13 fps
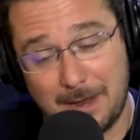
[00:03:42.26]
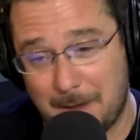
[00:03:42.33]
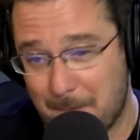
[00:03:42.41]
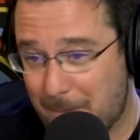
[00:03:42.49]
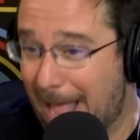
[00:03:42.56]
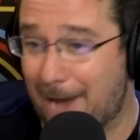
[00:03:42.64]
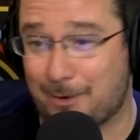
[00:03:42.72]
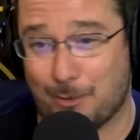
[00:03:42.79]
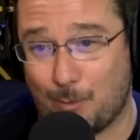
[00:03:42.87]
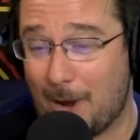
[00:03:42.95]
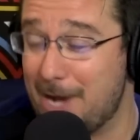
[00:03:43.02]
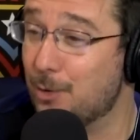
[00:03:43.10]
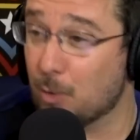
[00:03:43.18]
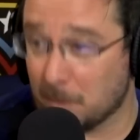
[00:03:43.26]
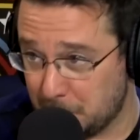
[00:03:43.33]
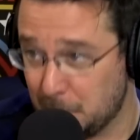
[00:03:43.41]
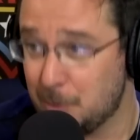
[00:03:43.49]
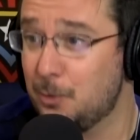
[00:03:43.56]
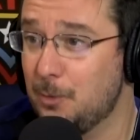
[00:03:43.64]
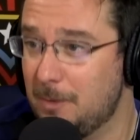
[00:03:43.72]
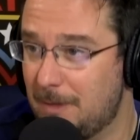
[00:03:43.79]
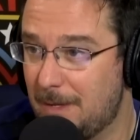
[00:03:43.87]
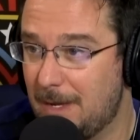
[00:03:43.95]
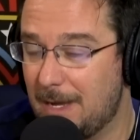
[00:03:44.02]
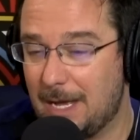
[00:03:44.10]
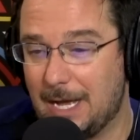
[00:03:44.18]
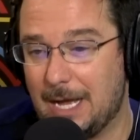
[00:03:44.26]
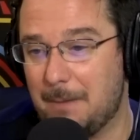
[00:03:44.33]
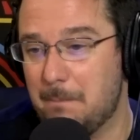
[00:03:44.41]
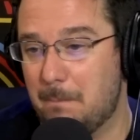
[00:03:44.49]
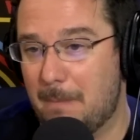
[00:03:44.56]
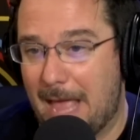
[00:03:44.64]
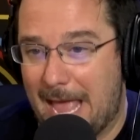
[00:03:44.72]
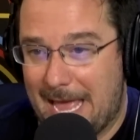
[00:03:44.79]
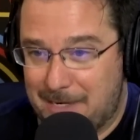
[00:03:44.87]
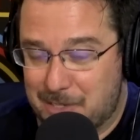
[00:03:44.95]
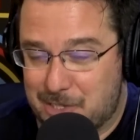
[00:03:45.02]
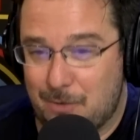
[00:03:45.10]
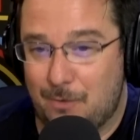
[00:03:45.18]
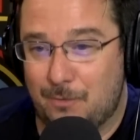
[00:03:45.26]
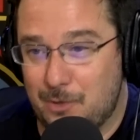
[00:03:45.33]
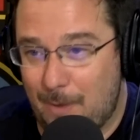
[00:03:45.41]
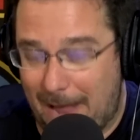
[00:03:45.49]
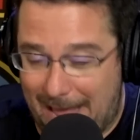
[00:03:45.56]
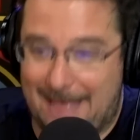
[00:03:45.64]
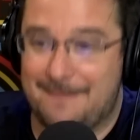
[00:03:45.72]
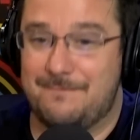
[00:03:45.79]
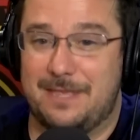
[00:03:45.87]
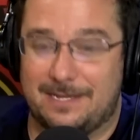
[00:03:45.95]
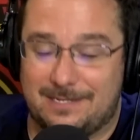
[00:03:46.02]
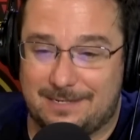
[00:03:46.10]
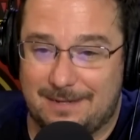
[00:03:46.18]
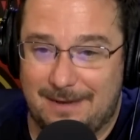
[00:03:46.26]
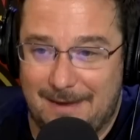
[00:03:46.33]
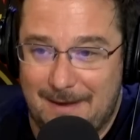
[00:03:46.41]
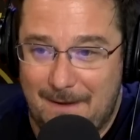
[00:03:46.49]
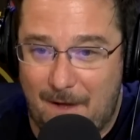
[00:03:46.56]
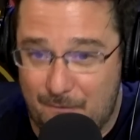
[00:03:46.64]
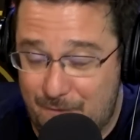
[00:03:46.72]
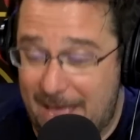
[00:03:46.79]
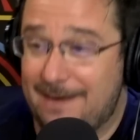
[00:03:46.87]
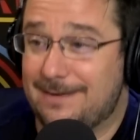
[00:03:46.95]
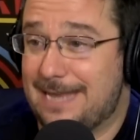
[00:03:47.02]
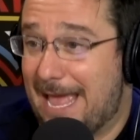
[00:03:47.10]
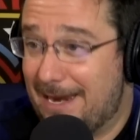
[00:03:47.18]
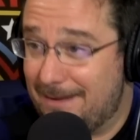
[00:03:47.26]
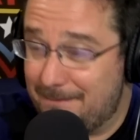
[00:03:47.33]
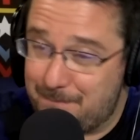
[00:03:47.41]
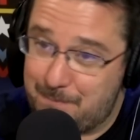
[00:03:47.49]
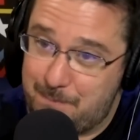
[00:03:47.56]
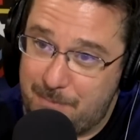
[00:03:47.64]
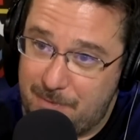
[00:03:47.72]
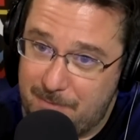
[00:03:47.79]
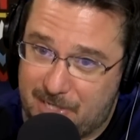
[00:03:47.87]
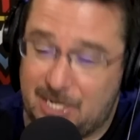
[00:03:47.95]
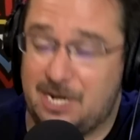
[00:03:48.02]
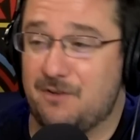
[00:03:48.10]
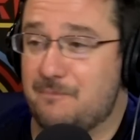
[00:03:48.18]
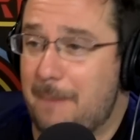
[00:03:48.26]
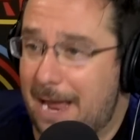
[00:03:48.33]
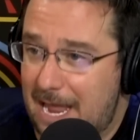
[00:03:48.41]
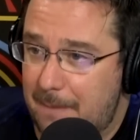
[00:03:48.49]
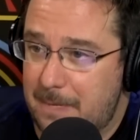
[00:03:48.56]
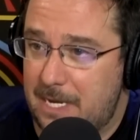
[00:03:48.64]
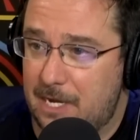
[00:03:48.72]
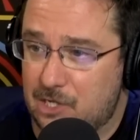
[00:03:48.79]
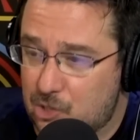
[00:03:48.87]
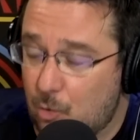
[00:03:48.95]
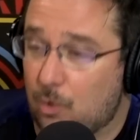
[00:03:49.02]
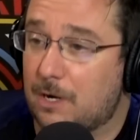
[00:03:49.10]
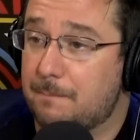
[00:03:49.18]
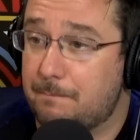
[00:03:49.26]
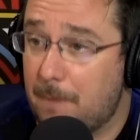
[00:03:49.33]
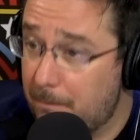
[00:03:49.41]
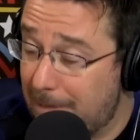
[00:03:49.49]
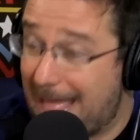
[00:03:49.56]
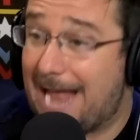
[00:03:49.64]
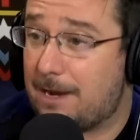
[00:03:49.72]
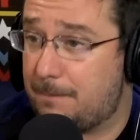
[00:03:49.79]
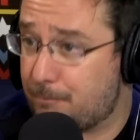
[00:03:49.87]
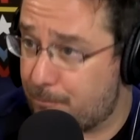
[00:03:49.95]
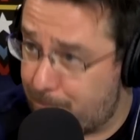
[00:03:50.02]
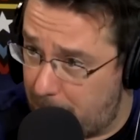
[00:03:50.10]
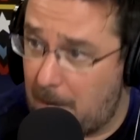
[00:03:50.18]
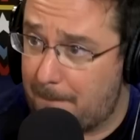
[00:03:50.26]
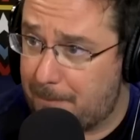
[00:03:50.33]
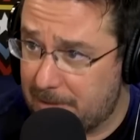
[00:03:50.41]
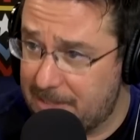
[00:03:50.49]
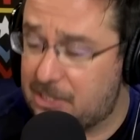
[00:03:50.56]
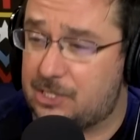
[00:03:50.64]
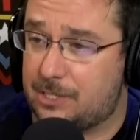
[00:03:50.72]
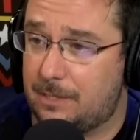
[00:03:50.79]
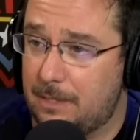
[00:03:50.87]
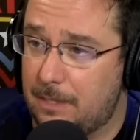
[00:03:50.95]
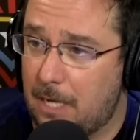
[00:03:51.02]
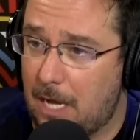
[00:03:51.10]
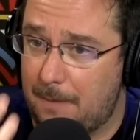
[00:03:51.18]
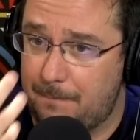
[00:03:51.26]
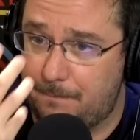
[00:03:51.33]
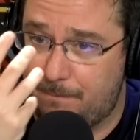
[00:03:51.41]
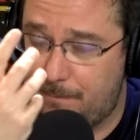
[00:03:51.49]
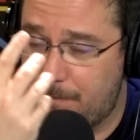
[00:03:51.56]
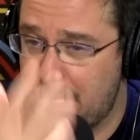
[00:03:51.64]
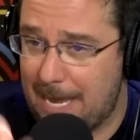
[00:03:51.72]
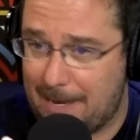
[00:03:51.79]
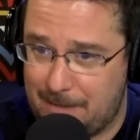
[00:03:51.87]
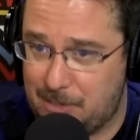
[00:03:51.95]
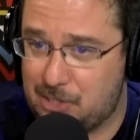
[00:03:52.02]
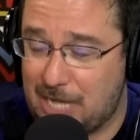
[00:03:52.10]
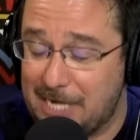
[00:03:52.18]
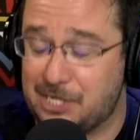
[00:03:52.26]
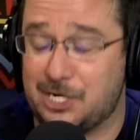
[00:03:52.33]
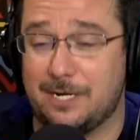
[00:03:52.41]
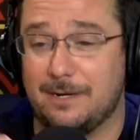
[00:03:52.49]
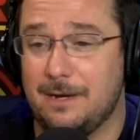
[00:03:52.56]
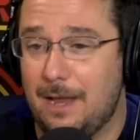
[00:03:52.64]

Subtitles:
Black or white or blue. And so you had this event at a City of Miami historic Black police station.